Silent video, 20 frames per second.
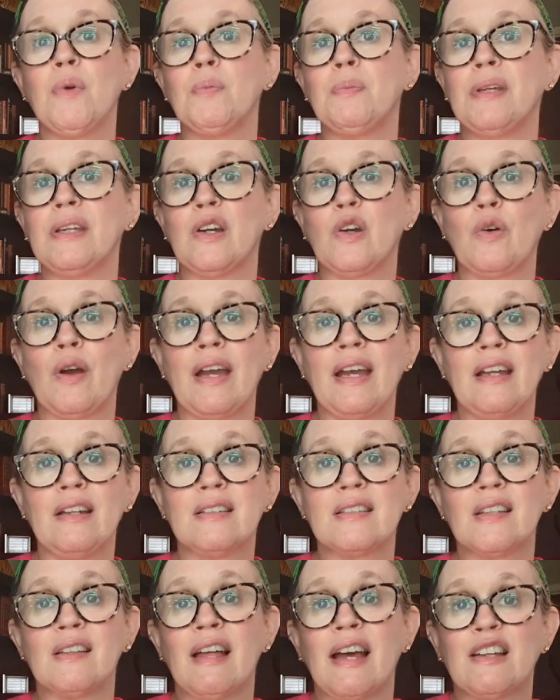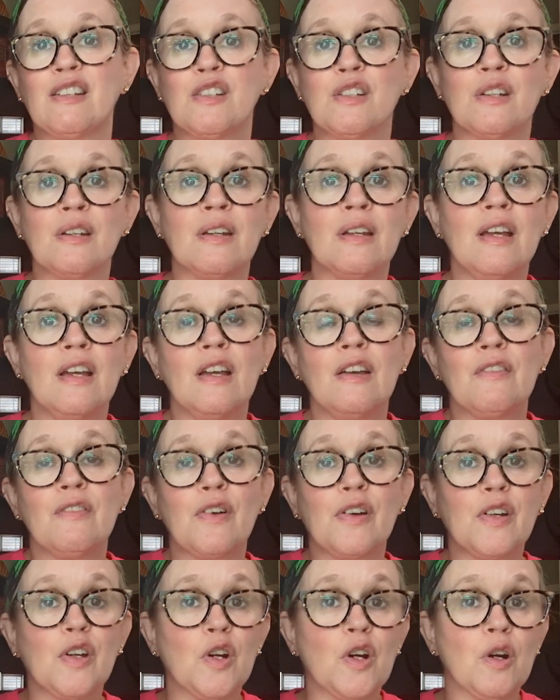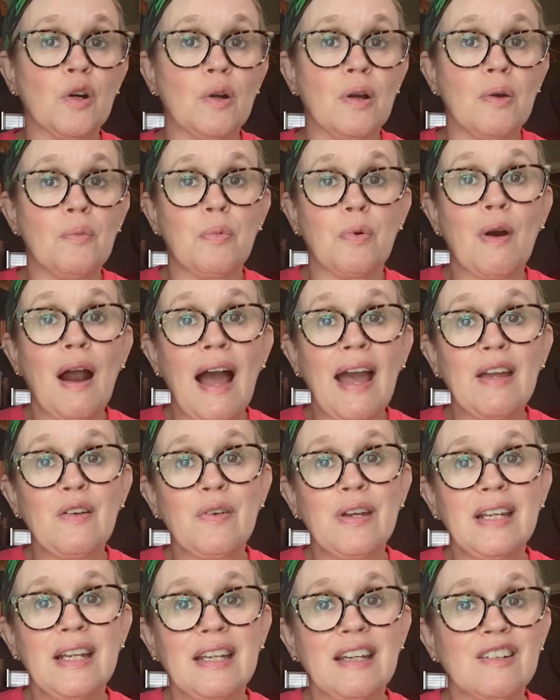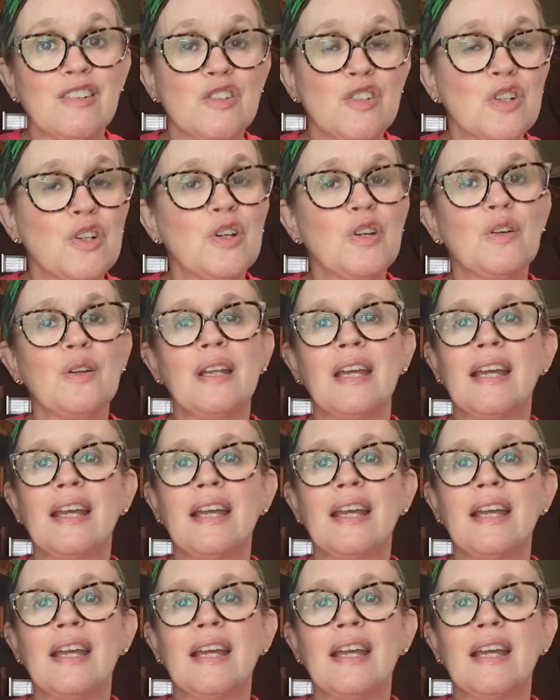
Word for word: It'd be a great selection for your Pride reading in June.